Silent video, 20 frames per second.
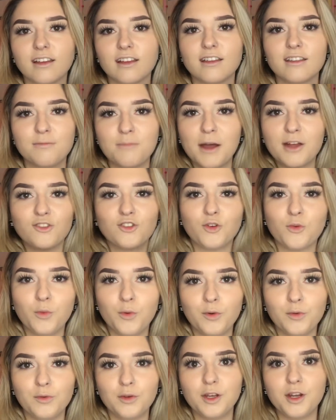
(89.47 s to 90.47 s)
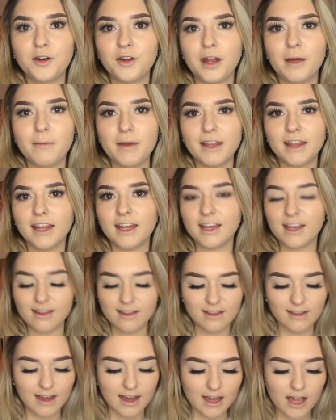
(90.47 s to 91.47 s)
Like, it's Patrick Wu. You know what I mean? Like,
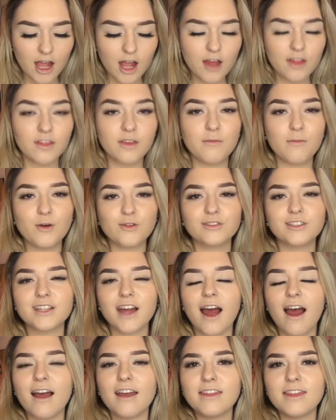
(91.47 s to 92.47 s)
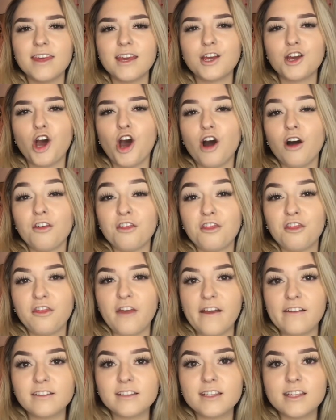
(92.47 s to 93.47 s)
it's, like, the most, I think,
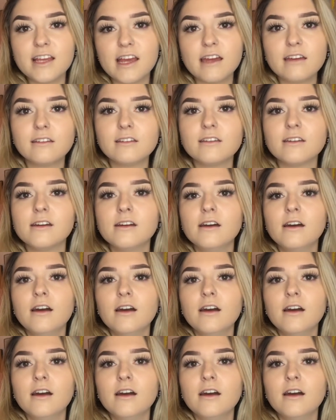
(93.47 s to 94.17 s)
authentic